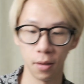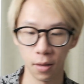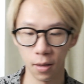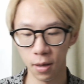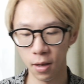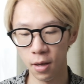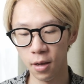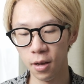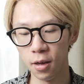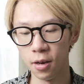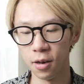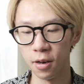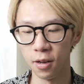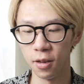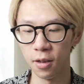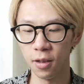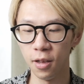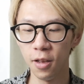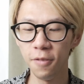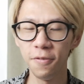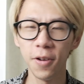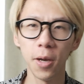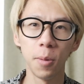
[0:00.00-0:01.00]
And
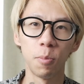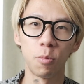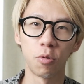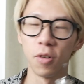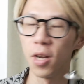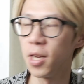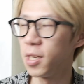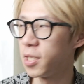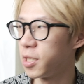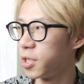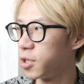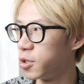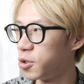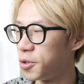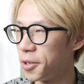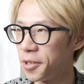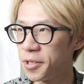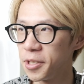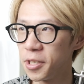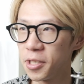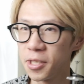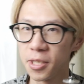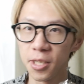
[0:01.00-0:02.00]
if I'm right,
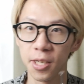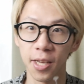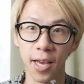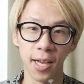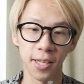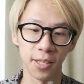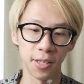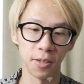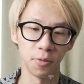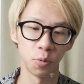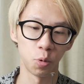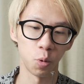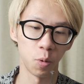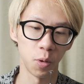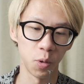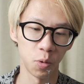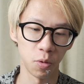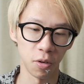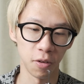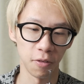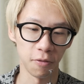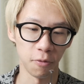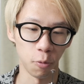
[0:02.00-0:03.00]
JJC as of
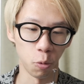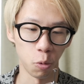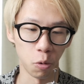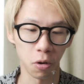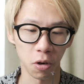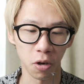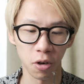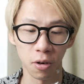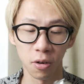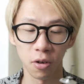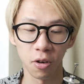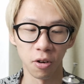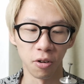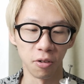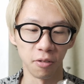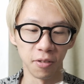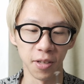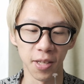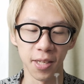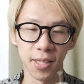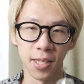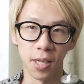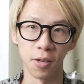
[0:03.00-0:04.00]
2024
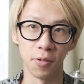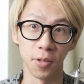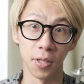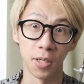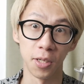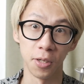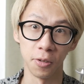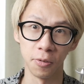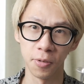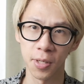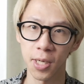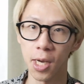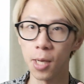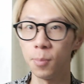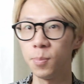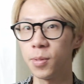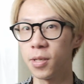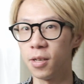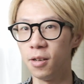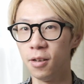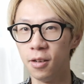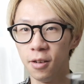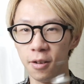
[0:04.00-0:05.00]
currently sells 2
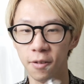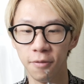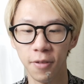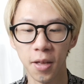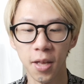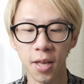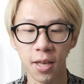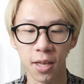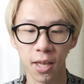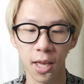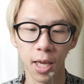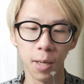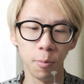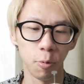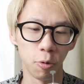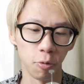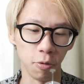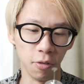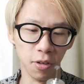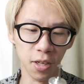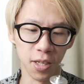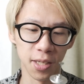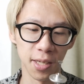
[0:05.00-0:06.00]
types of cable
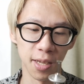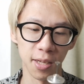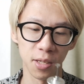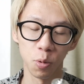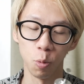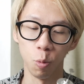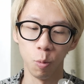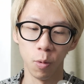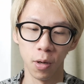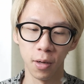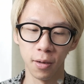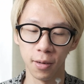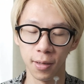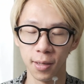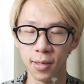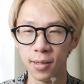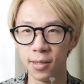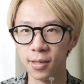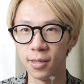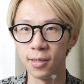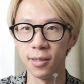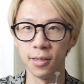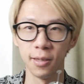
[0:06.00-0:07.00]
releases.
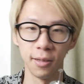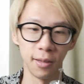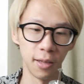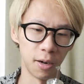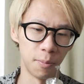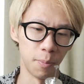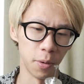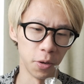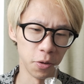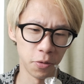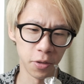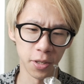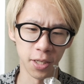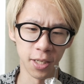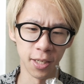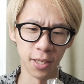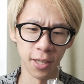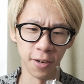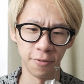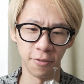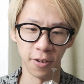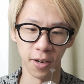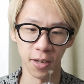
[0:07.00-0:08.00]
They're both
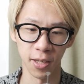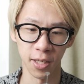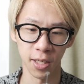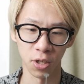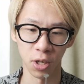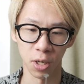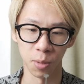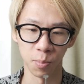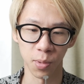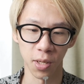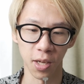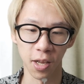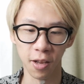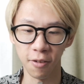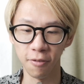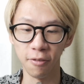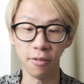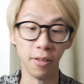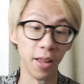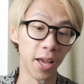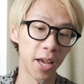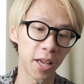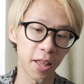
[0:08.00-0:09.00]
different in terms of
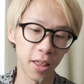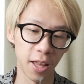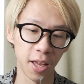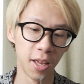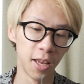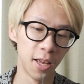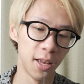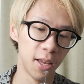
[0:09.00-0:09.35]
length.